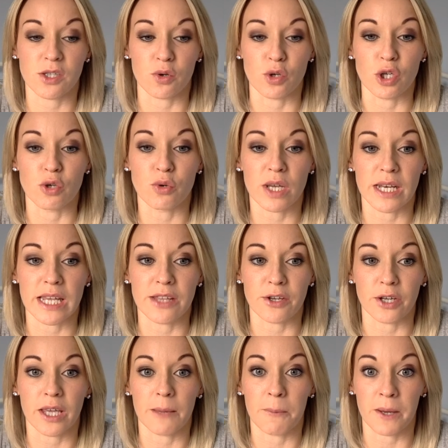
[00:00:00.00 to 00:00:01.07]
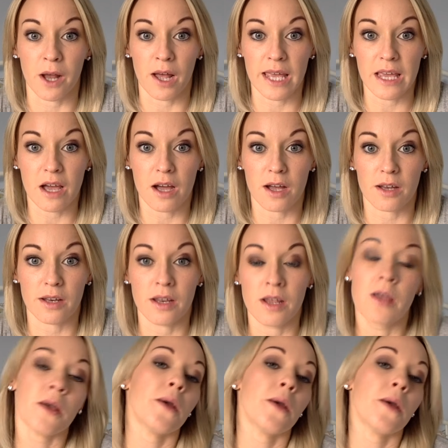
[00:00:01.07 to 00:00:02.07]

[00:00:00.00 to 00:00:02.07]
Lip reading: So you can either keep an eye on